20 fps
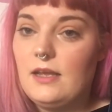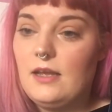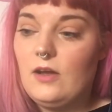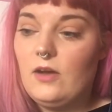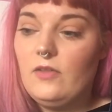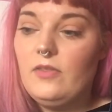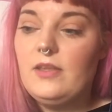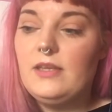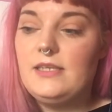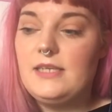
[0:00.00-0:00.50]

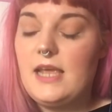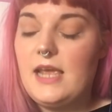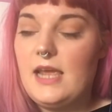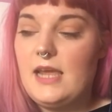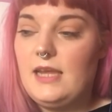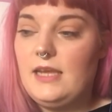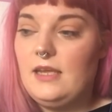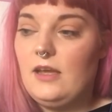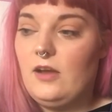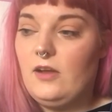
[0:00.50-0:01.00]
on the
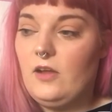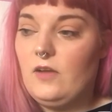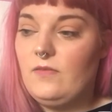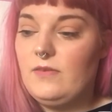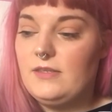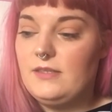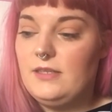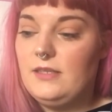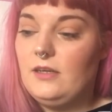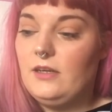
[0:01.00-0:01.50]
day I
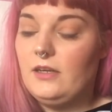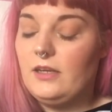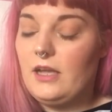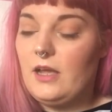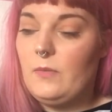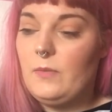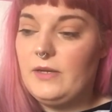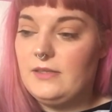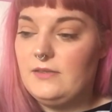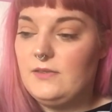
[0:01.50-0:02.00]
obviously like I
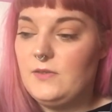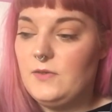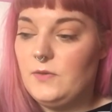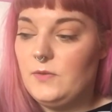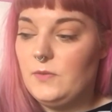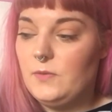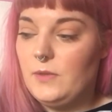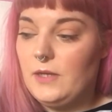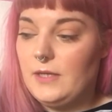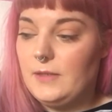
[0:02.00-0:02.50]
went
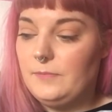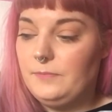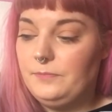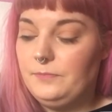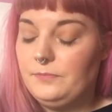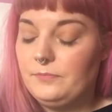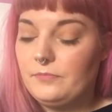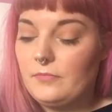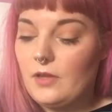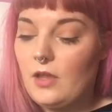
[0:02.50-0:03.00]
to
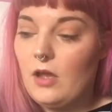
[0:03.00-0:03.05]
um,